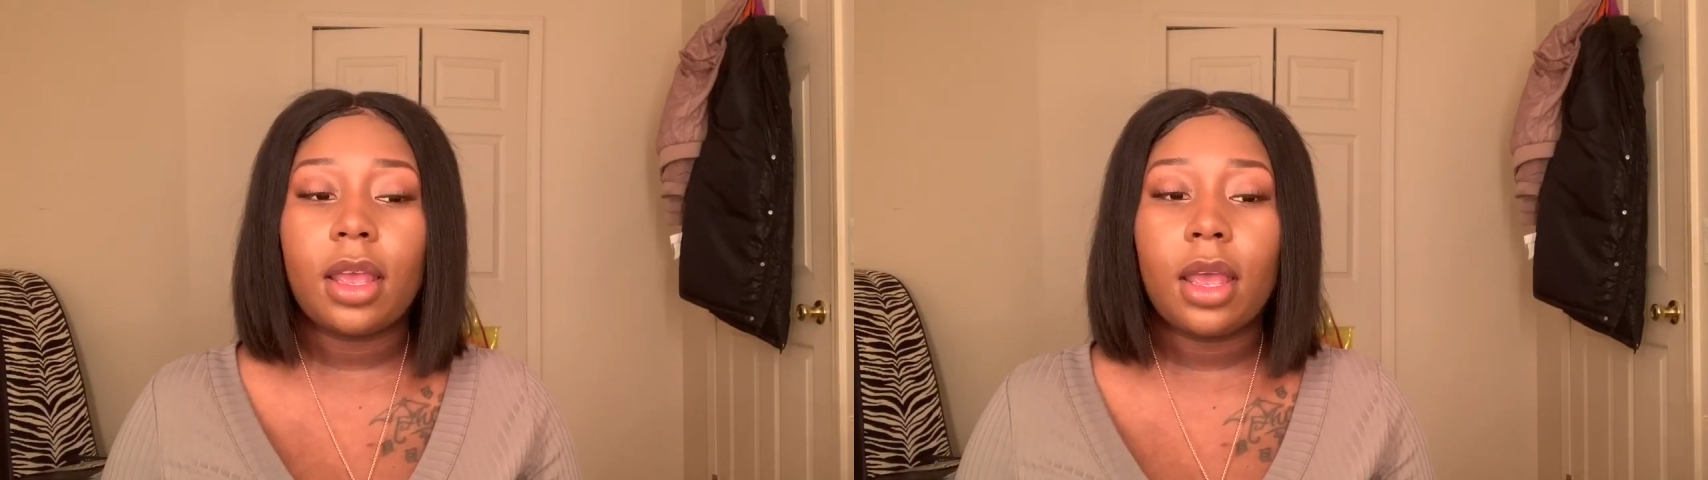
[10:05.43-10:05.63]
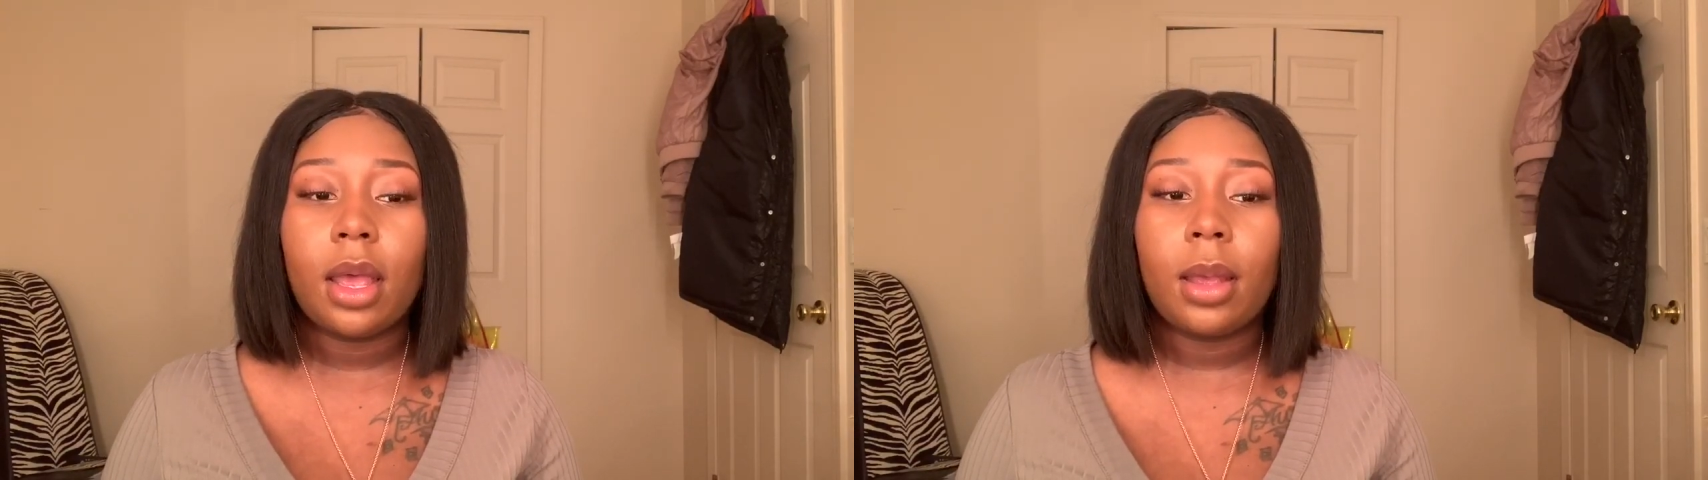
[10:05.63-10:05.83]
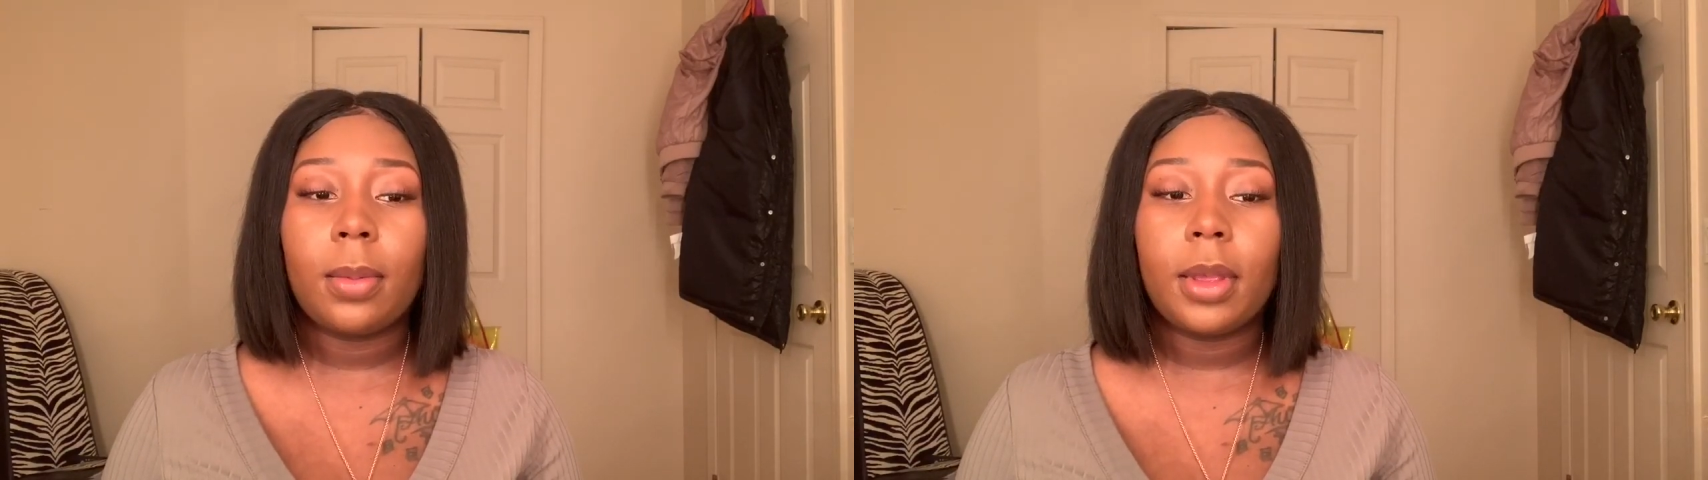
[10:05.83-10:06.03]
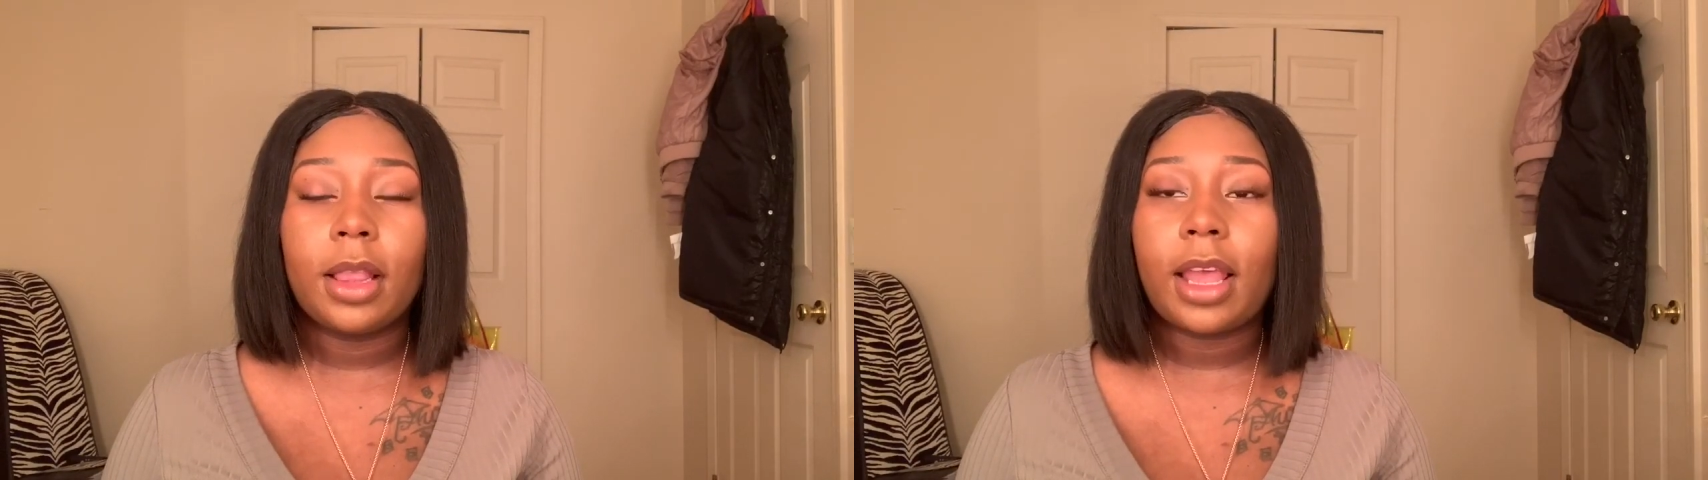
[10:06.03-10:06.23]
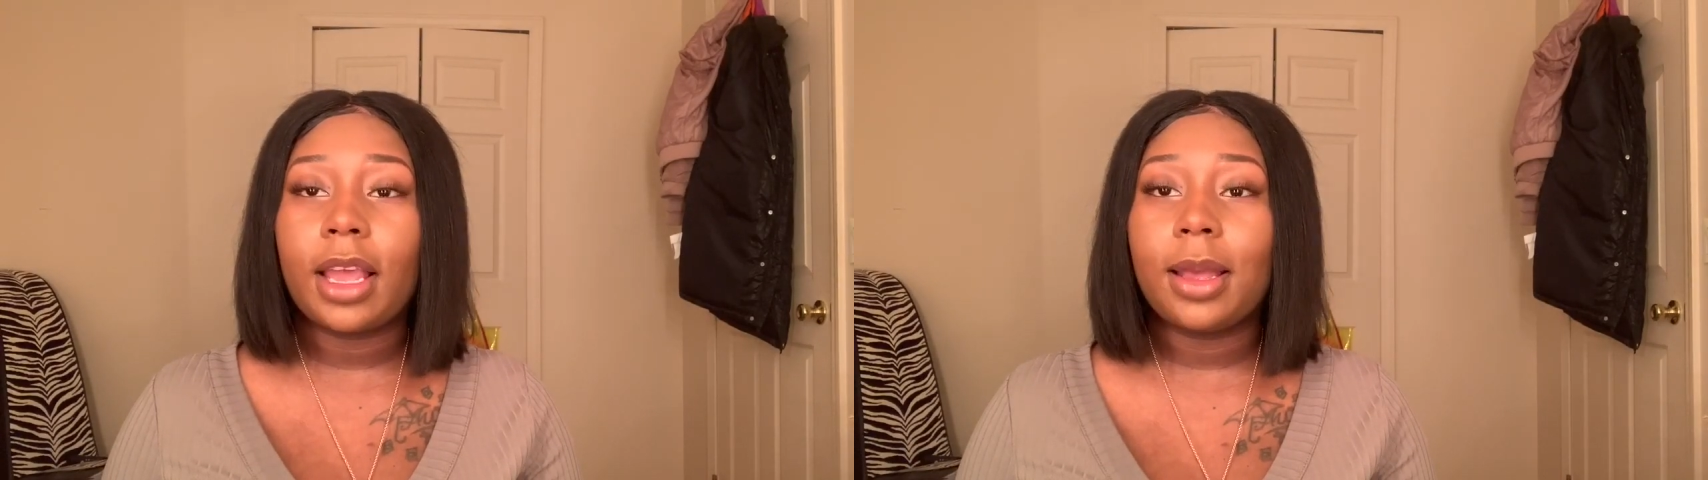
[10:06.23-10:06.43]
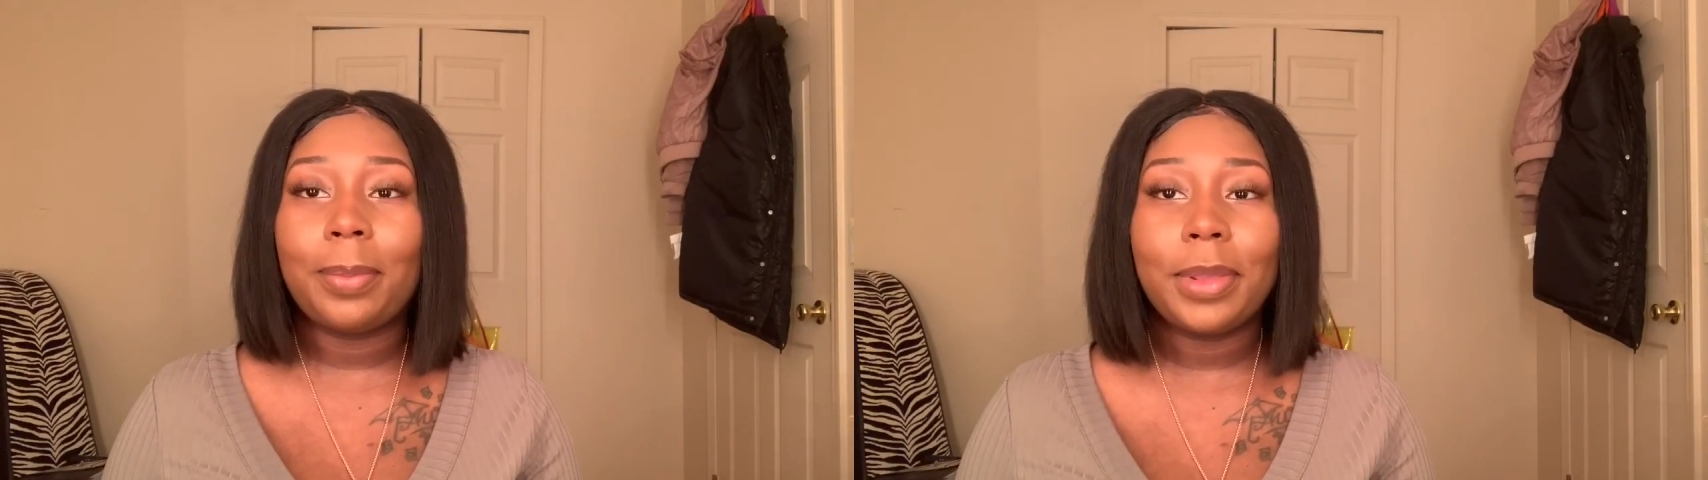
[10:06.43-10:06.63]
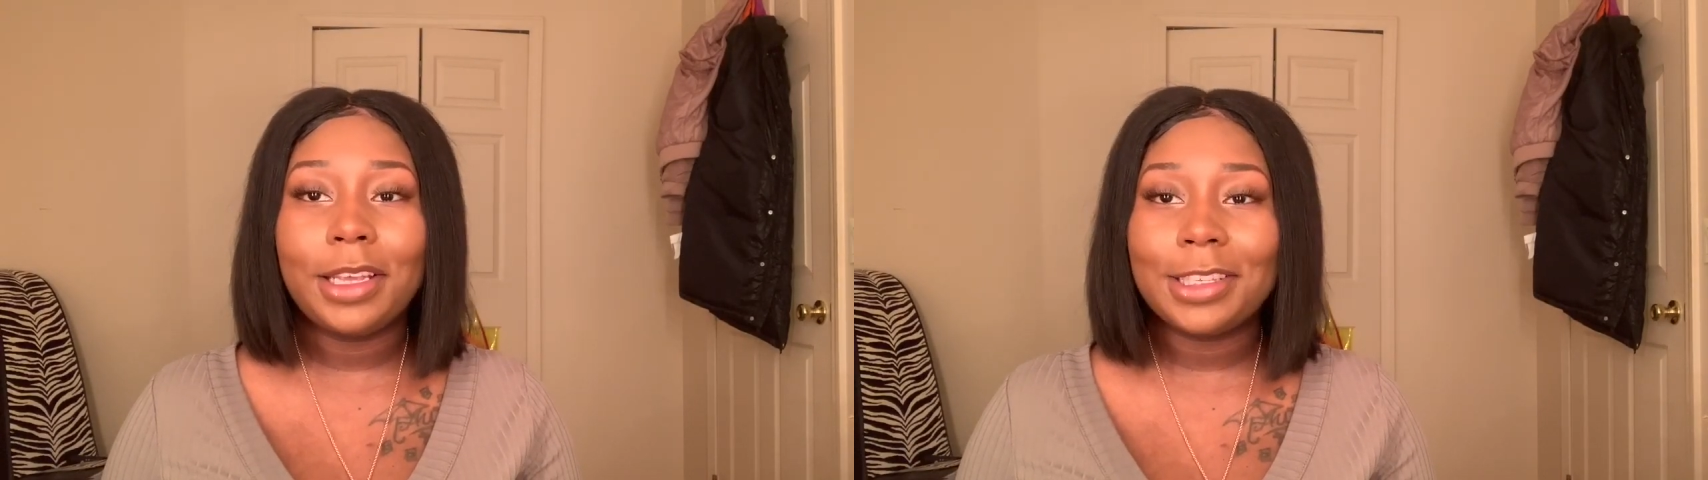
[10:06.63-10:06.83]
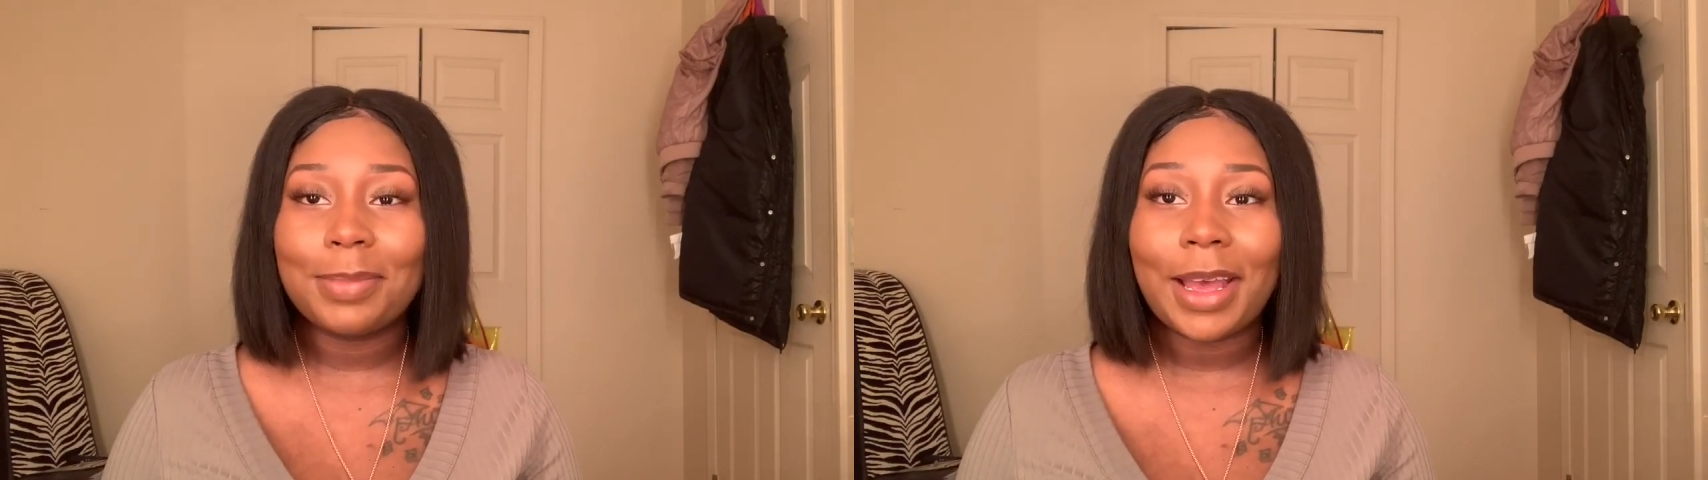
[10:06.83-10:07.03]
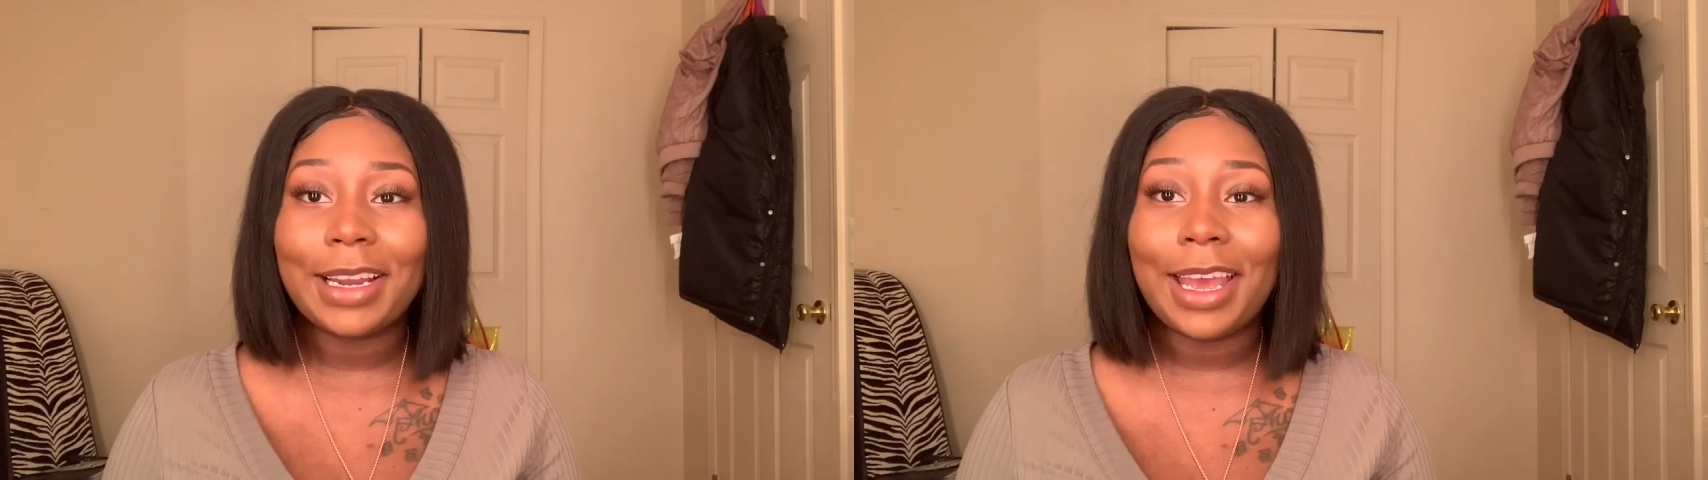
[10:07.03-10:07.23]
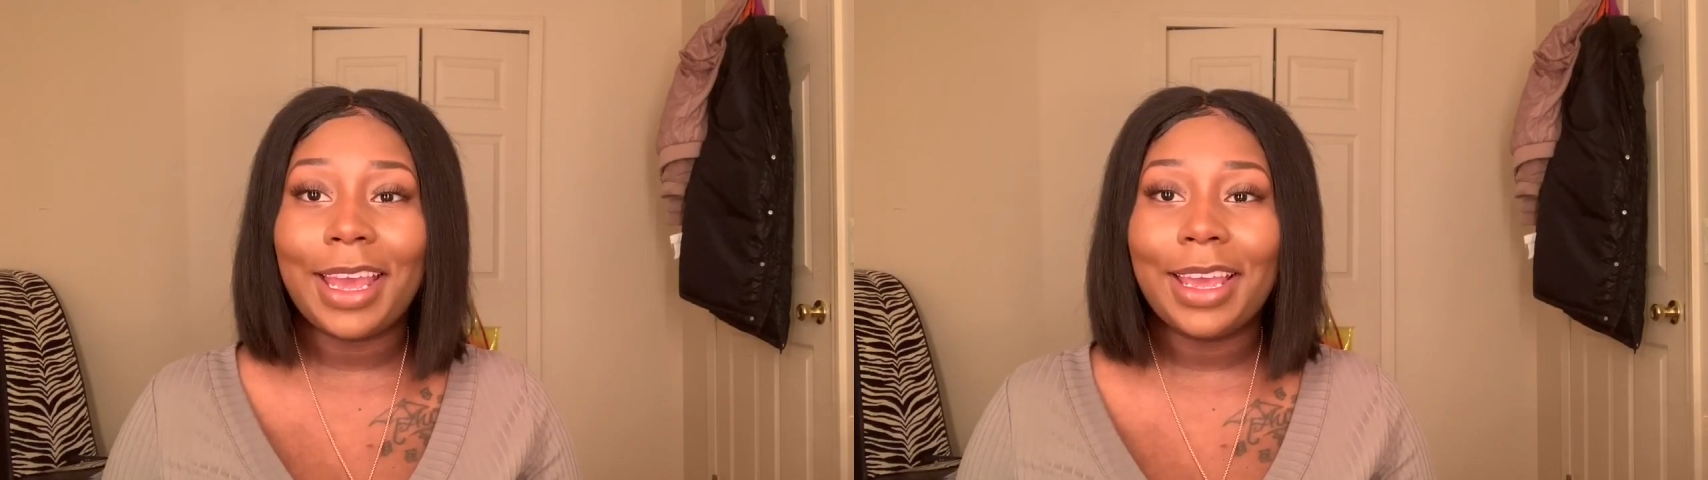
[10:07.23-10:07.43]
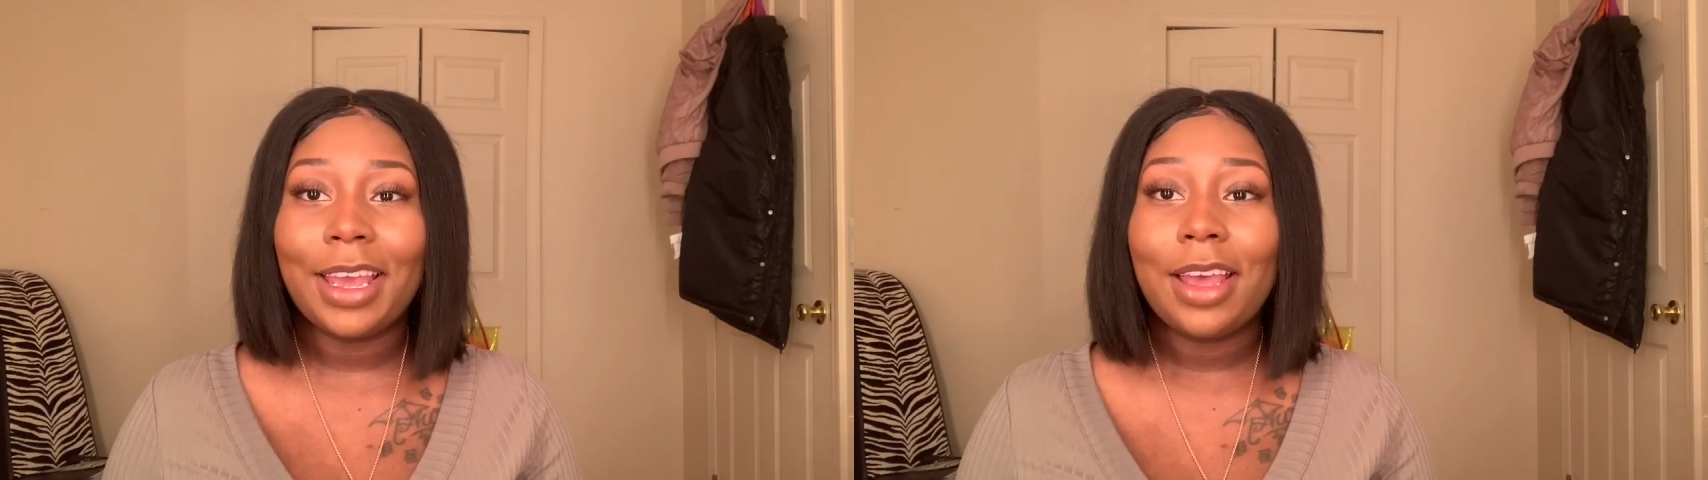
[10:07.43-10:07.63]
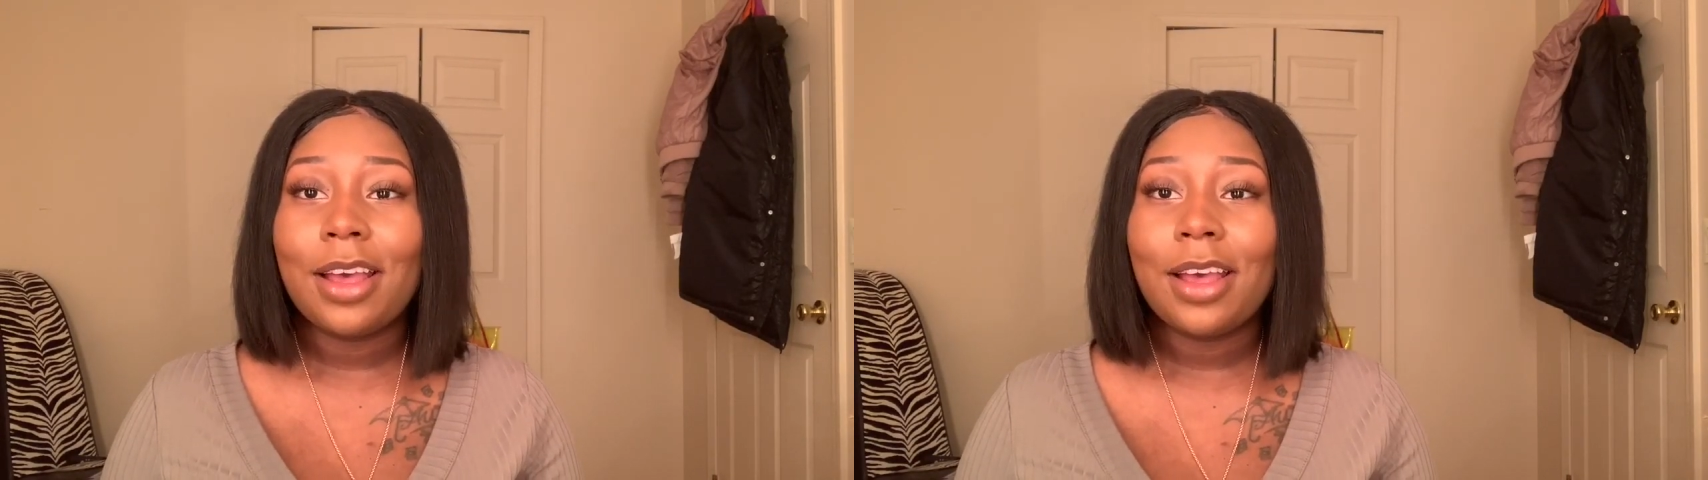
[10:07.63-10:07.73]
It like completes my day.